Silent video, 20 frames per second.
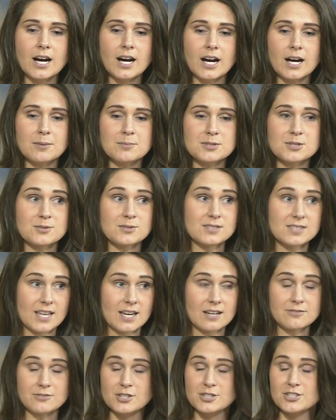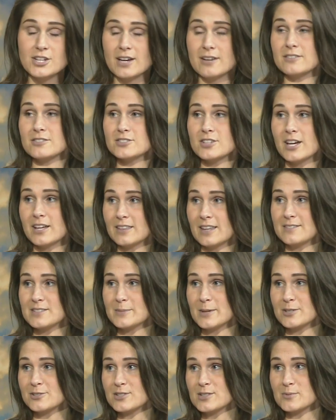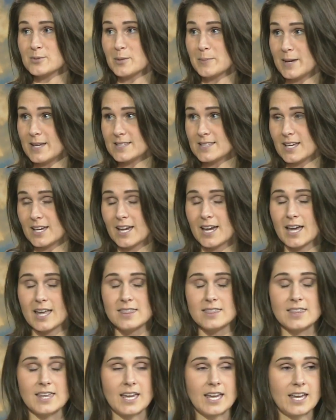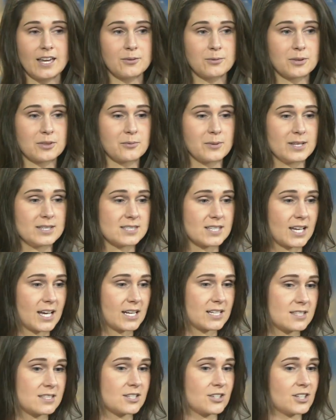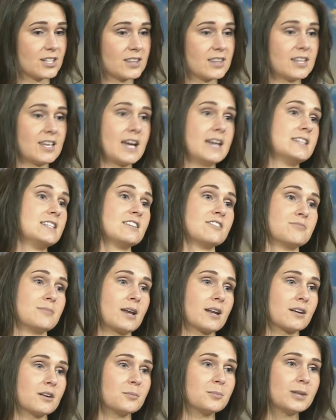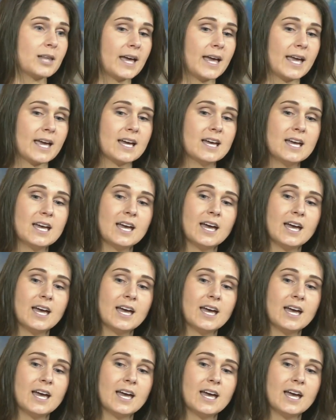Um, so Sanford Ch Child Life Specialists were amazing and they were the ones that of started the idea of medical play